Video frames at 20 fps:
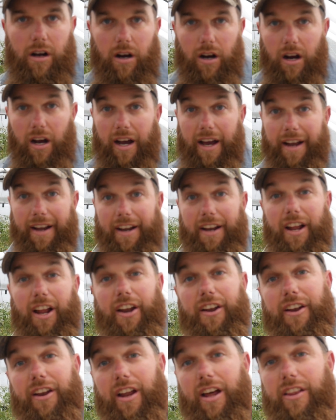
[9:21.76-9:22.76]
All right,
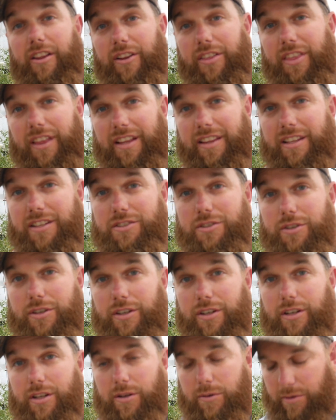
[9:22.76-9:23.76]
another thing that you
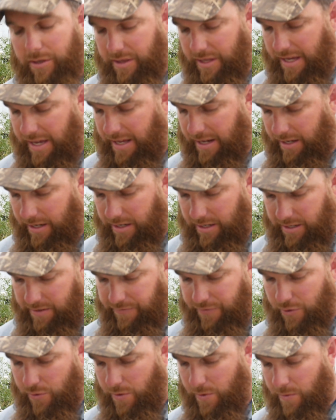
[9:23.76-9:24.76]
can do with that,
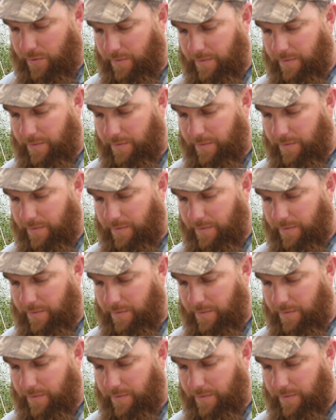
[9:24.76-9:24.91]
if you